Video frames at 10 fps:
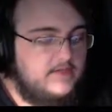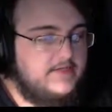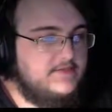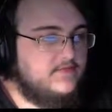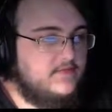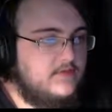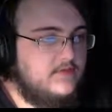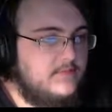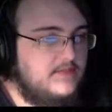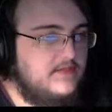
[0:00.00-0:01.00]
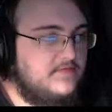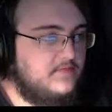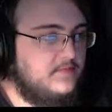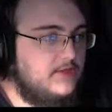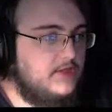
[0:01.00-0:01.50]
ice rink, it'd be
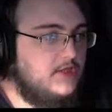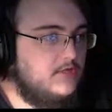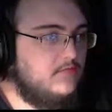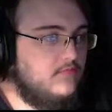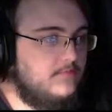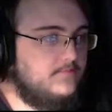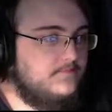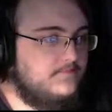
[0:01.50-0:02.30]
different, but no.